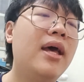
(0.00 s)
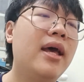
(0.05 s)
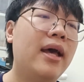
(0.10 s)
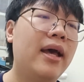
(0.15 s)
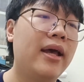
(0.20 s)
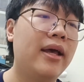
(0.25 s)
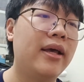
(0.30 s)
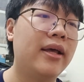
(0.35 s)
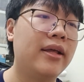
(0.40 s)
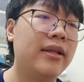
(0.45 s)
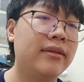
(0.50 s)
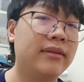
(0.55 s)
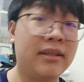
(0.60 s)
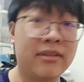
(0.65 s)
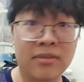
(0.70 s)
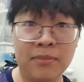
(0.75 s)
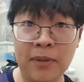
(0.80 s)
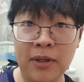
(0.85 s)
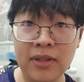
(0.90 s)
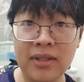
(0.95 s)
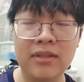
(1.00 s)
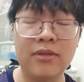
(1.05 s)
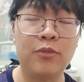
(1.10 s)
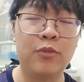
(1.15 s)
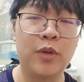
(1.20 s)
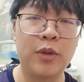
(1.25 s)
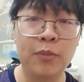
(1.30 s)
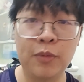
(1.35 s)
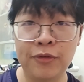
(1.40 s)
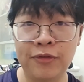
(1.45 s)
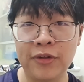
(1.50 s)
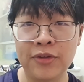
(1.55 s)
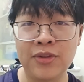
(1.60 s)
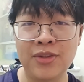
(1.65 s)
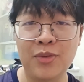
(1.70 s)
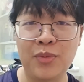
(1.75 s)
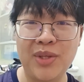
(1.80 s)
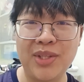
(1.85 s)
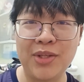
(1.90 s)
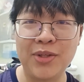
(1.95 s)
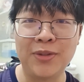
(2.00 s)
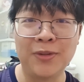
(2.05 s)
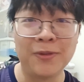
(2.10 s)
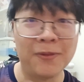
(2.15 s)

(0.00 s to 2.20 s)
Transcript: And that's about it. We move on to the video.